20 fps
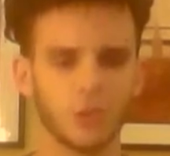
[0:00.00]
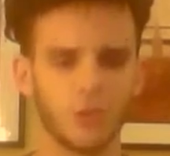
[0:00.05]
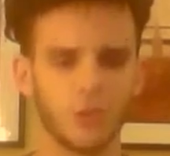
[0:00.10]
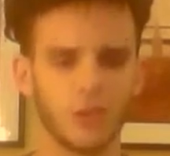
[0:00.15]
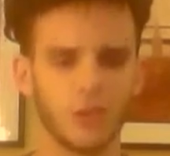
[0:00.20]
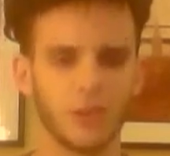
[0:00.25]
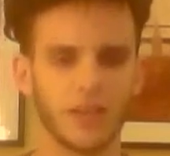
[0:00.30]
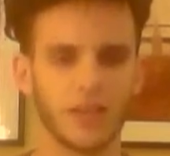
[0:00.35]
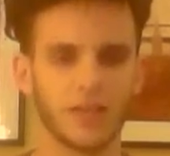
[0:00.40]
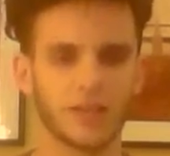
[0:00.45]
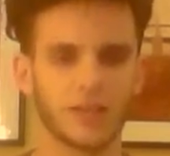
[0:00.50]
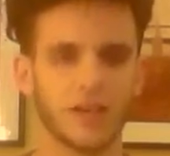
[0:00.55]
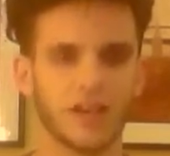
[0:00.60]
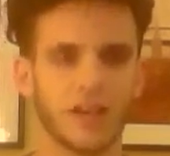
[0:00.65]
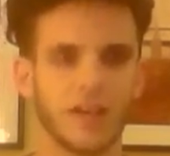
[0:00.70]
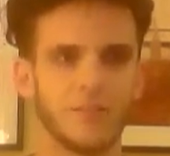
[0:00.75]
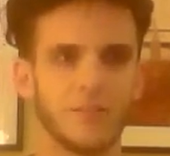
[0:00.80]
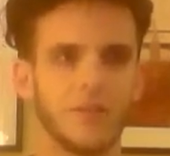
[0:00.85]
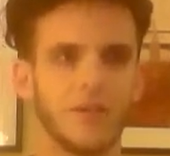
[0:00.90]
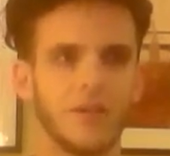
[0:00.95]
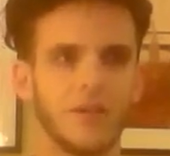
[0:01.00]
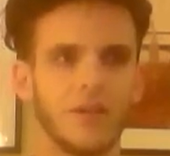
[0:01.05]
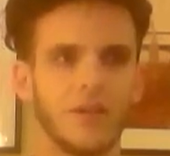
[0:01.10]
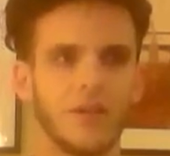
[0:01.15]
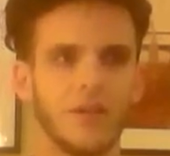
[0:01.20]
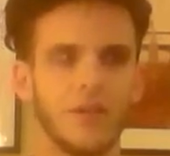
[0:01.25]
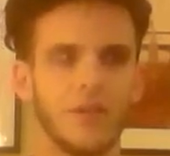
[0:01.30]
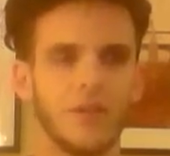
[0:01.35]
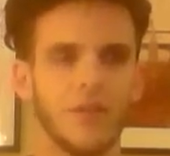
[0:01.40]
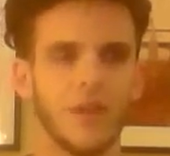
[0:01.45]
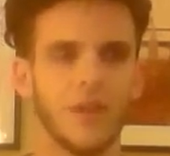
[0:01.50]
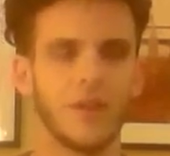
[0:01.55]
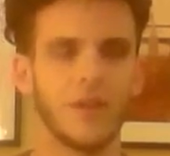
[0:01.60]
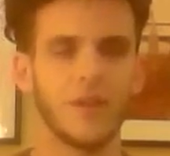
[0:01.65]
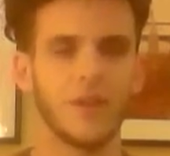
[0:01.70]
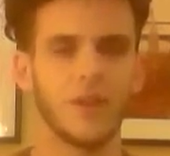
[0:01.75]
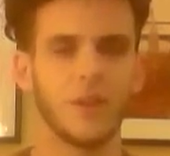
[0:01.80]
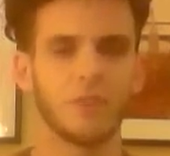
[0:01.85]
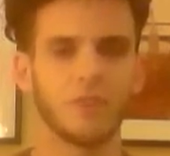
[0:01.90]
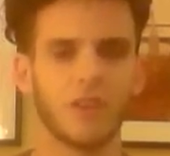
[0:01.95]
during that time, then
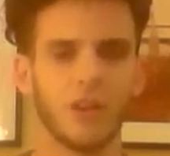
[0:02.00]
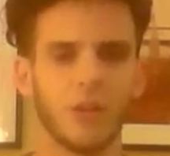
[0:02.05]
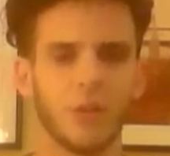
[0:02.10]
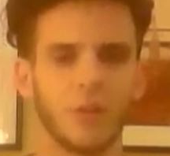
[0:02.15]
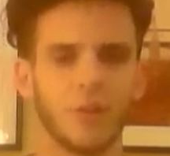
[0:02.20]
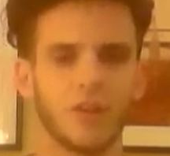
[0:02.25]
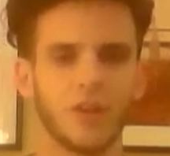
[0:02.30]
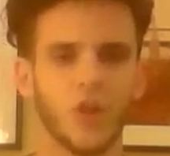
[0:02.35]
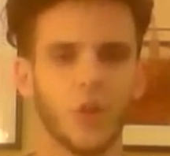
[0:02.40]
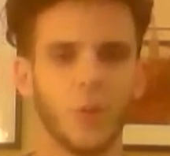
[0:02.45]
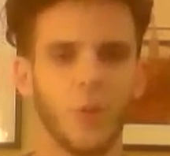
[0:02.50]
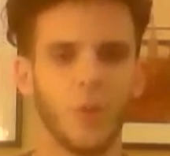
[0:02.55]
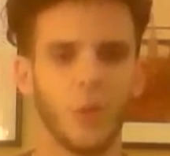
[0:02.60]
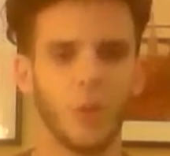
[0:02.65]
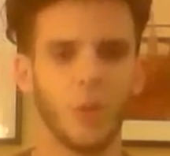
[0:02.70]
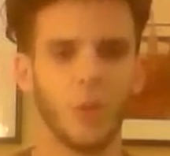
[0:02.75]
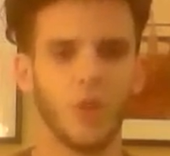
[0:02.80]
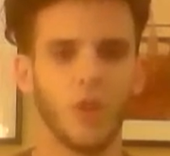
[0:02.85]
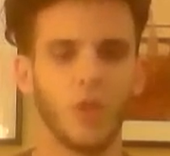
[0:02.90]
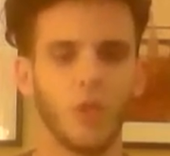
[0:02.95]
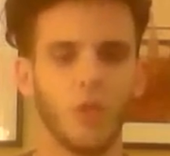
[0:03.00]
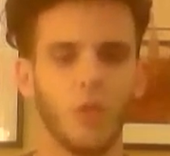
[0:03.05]
they are probably culpable